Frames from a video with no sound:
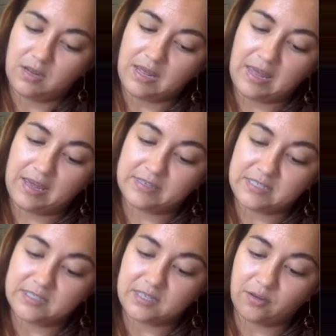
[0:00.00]
and
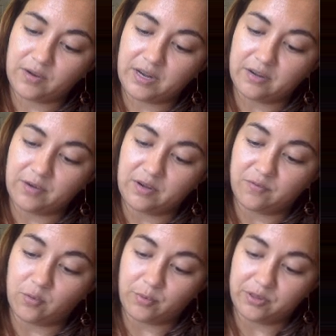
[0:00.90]
decelerating at a rate of
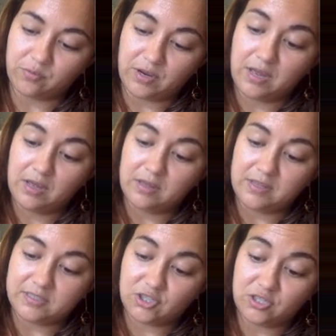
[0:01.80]
4.3,
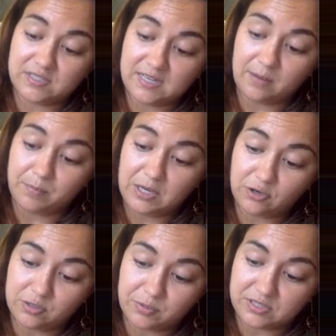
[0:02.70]
this should say
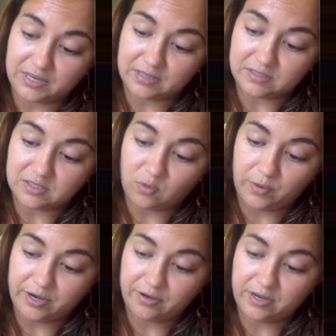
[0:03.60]
meters per second
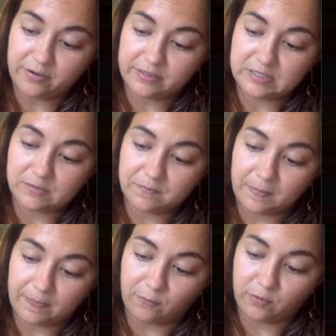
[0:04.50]
squared. I know it's
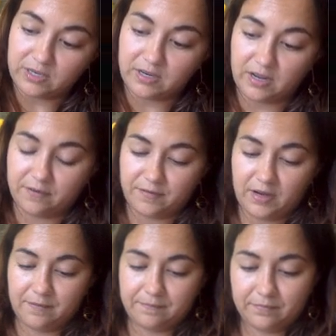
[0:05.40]
written kind of
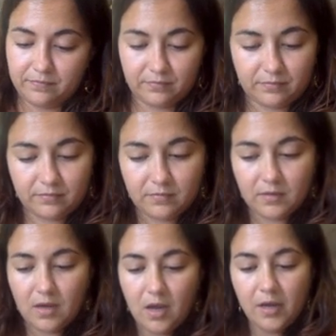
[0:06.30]
funny.
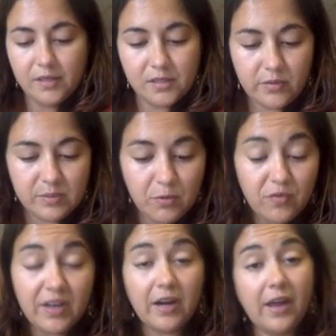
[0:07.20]
So it's
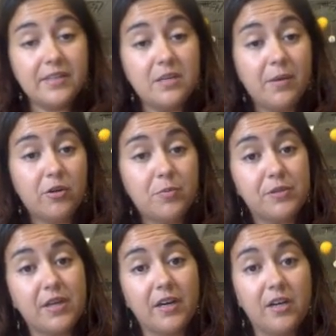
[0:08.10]
moving at 18 meters per
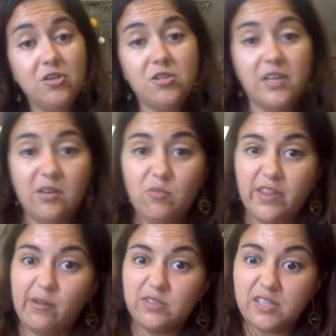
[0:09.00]
second initially. Well,
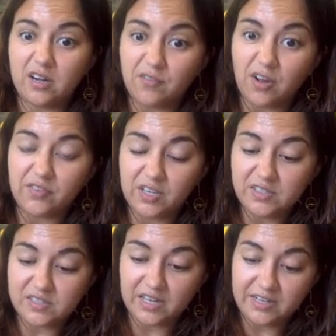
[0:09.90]
that one's kind of
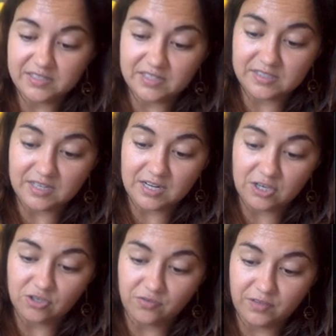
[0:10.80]
obvious. That is its
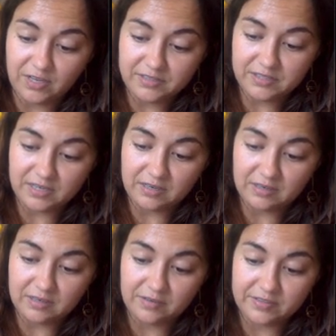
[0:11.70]
initial velocity.
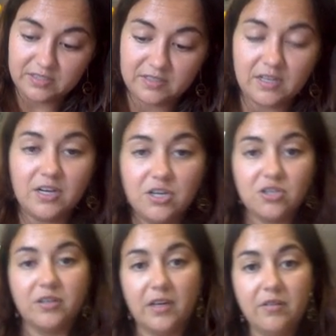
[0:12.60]
It even says
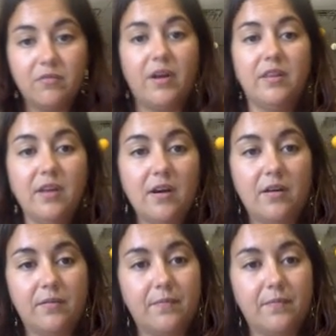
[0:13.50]
initially right there.